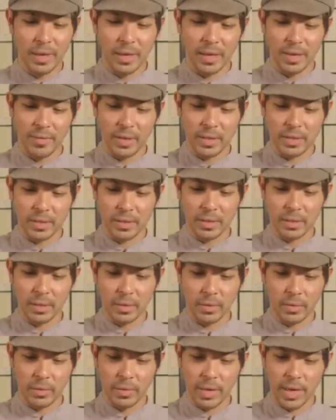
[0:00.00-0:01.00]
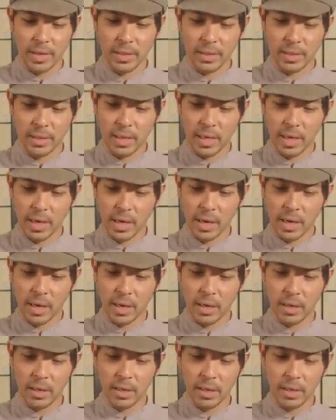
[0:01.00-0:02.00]
Give this a little rinse
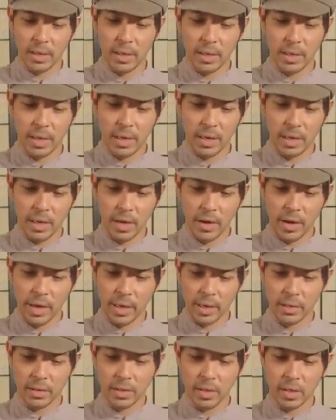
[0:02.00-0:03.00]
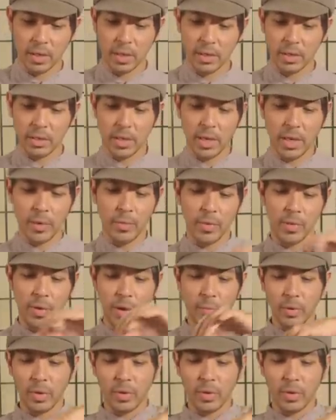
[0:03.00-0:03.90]
here, get it going. And so to continue with our